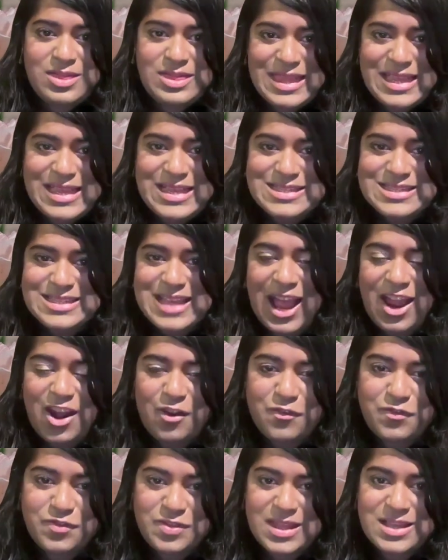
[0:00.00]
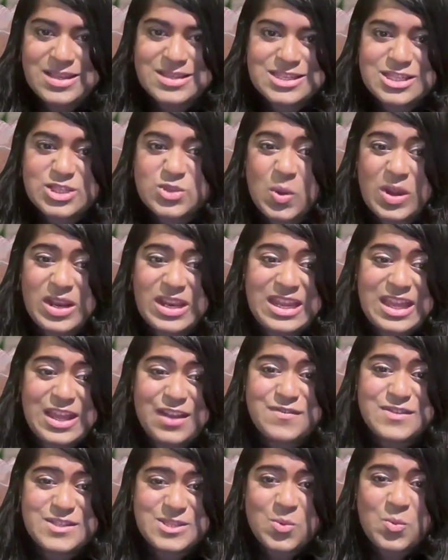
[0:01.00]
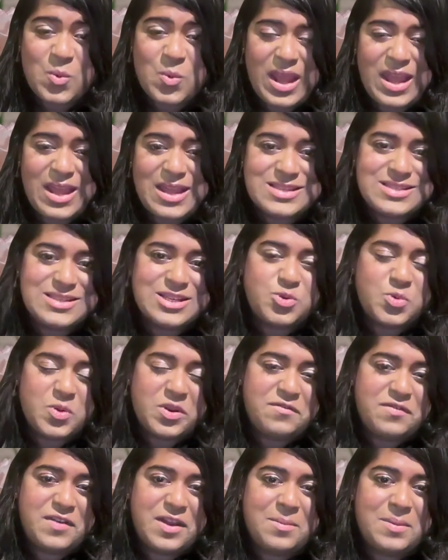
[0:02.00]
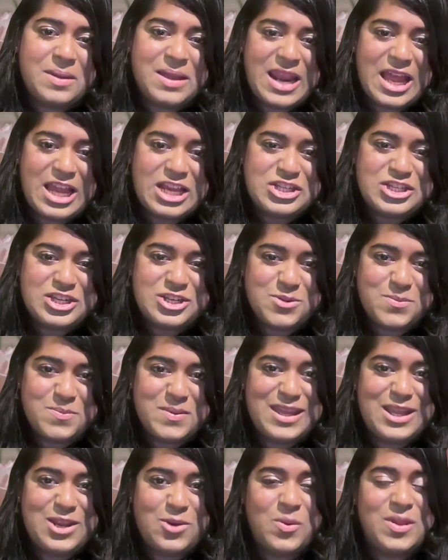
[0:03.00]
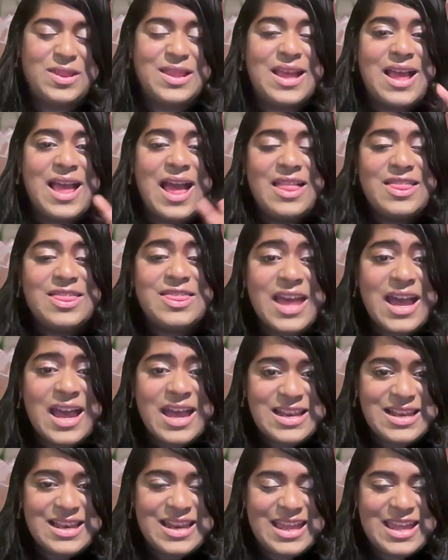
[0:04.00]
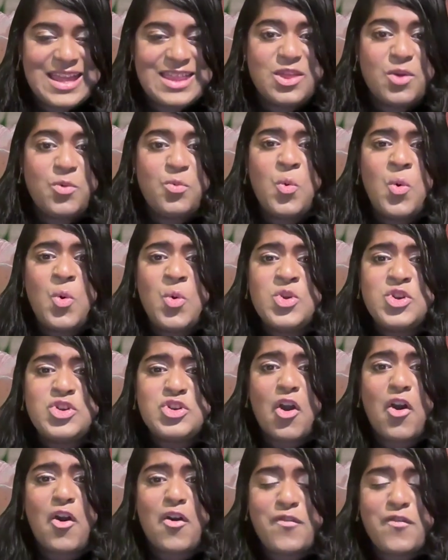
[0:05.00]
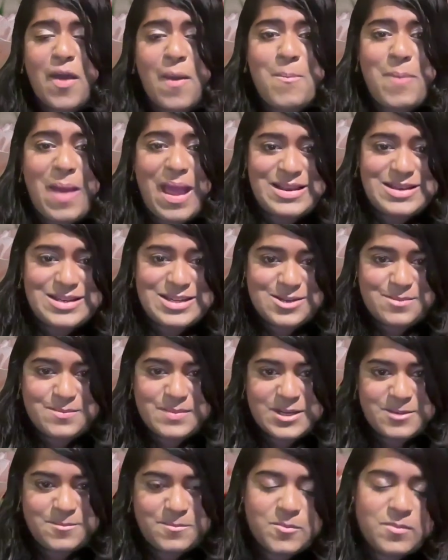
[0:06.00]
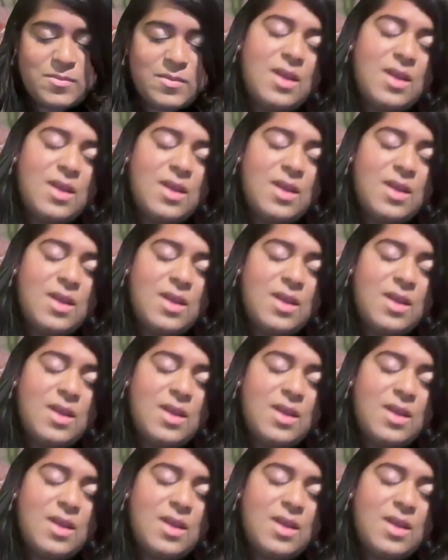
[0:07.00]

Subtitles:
these kind of things is what gives away it's a twin flame connection to begin with. Thirdly, the wound of abandonment.